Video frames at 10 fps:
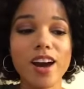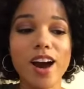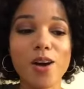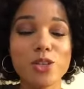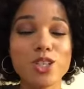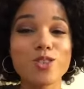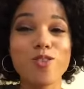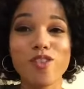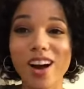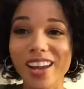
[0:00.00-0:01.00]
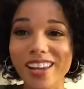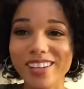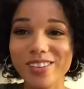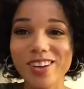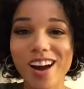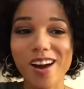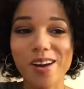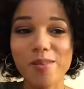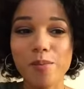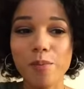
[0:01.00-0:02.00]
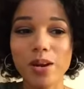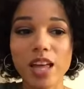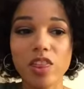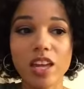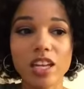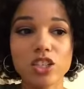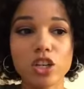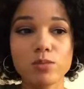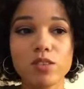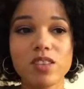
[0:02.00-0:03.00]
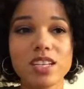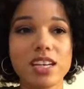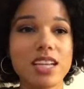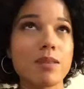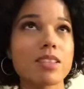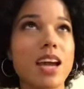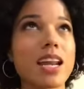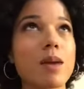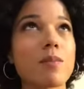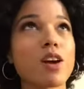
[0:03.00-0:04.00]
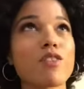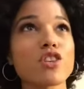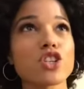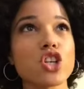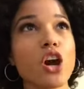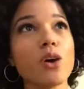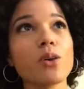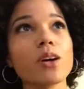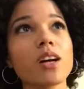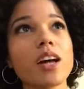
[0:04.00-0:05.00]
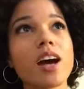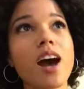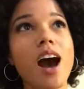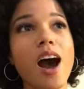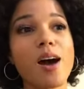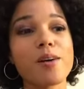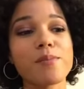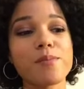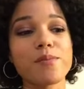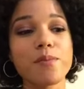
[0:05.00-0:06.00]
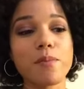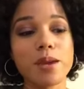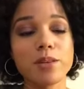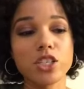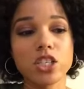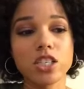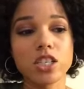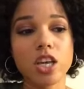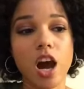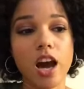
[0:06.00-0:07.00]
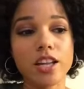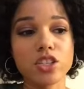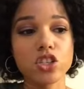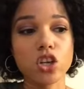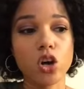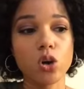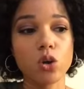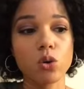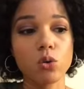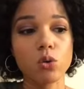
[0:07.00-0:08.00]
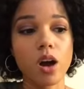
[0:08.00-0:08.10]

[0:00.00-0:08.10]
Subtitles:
which is fun, but I think in terms of the dynamic of the show, maybe she's not so,